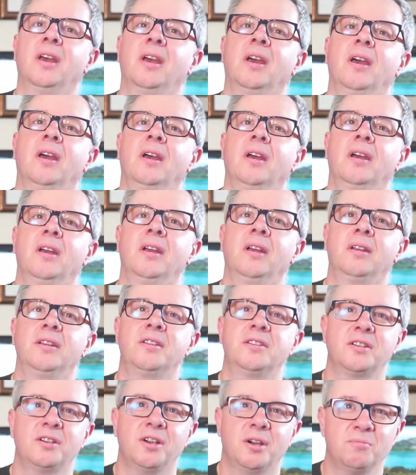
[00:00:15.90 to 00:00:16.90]
and
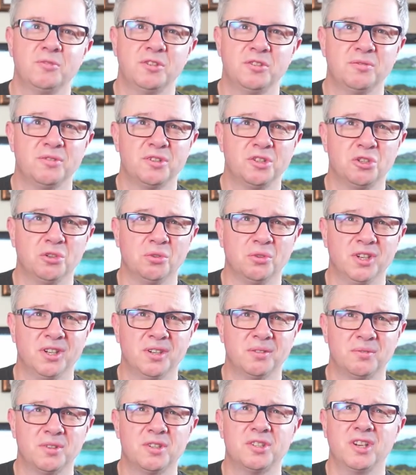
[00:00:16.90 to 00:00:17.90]
to come to enjoy
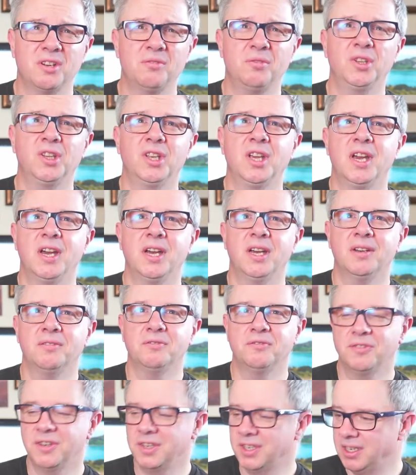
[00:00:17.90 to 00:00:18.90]
it, which I really have.
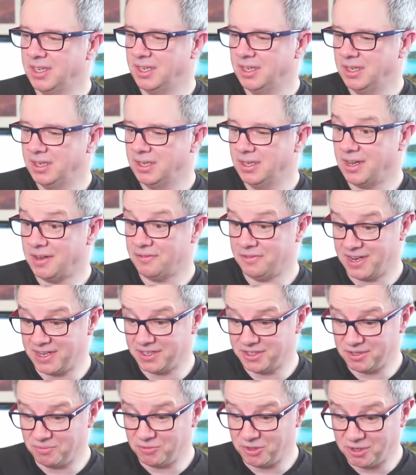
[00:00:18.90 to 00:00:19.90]
I've had
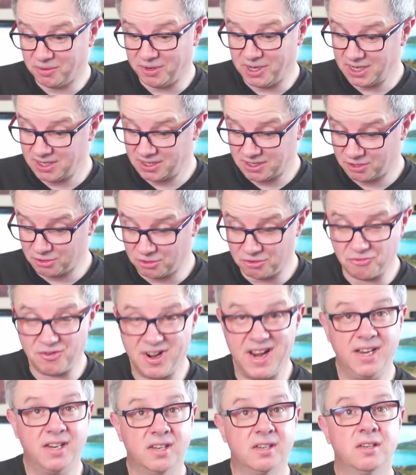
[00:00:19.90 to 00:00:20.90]
some requests on
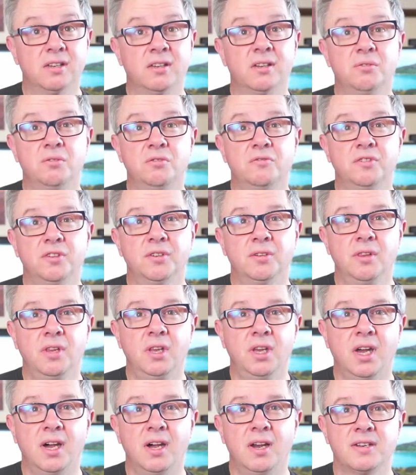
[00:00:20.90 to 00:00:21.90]
Reddit over on
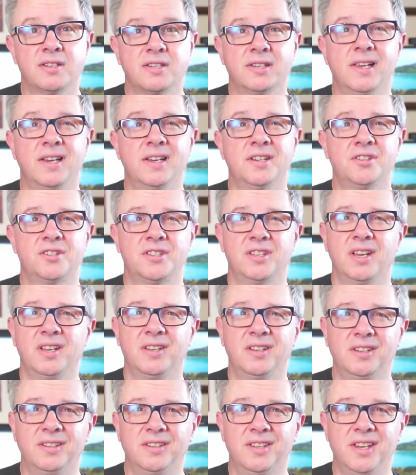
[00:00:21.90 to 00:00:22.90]
the
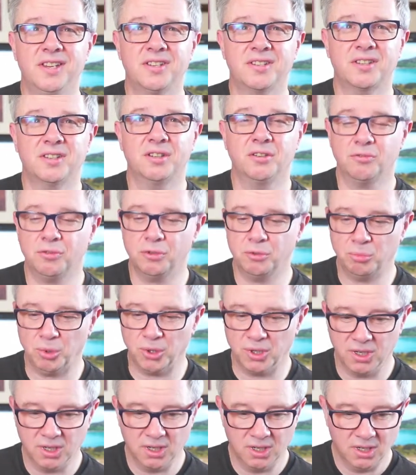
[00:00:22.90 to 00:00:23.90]
r/standing desk group,
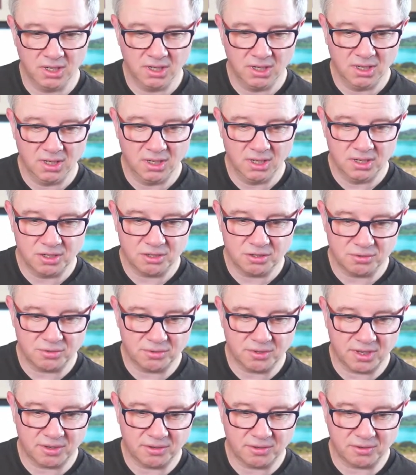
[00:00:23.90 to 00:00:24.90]

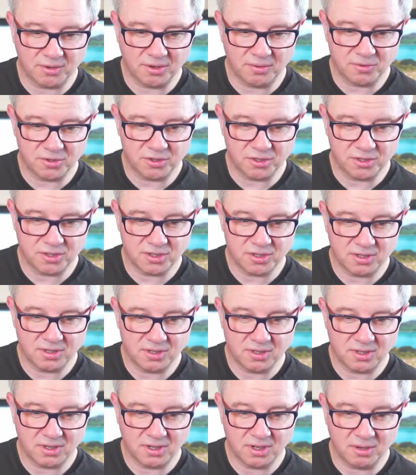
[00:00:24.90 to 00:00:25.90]
so I thought I would just
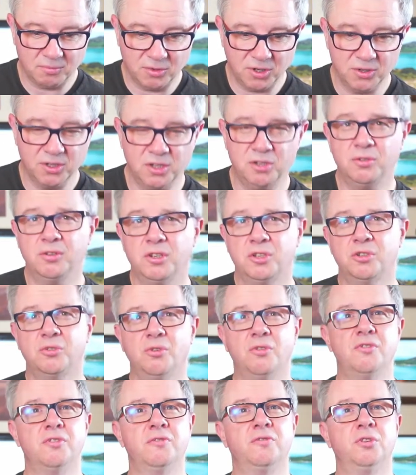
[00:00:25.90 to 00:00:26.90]
come on and do a
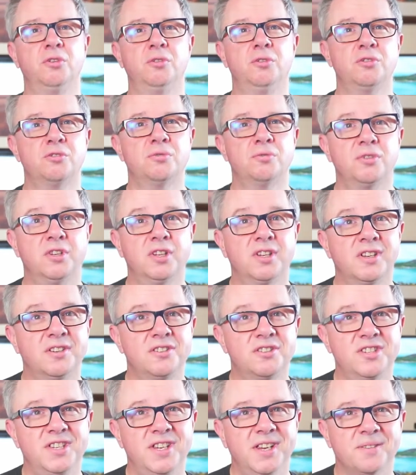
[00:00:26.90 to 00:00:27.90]
short review so that you can
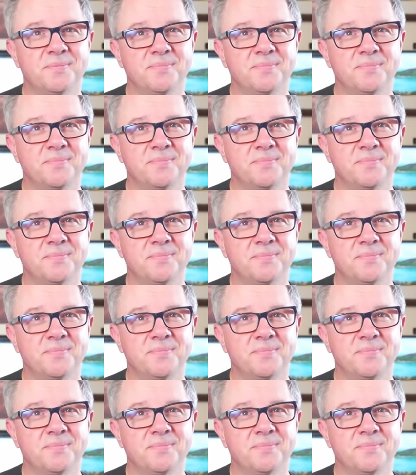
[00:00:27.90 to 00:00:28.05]
see it.